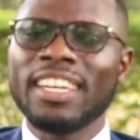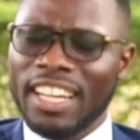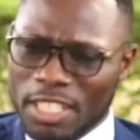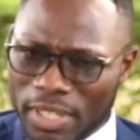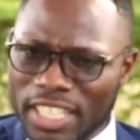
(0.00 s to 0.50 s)

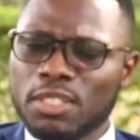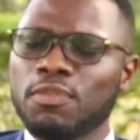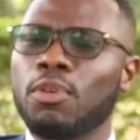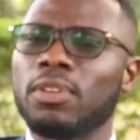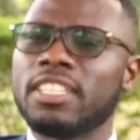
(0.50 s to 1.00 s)
That has been
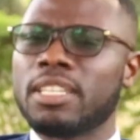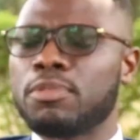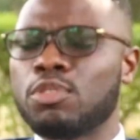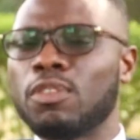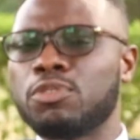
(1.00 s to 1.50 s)
it for this
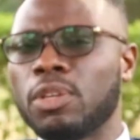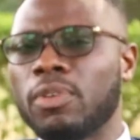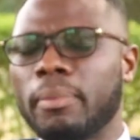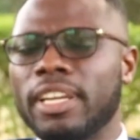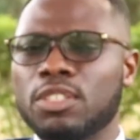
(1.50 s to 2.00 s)
episode of
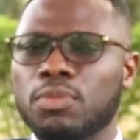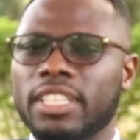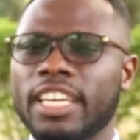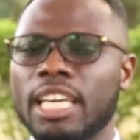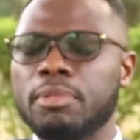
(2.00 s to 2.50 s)
21 Minutes
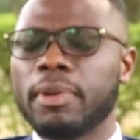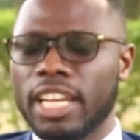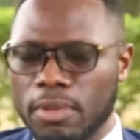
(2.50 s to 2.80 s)
with KKB.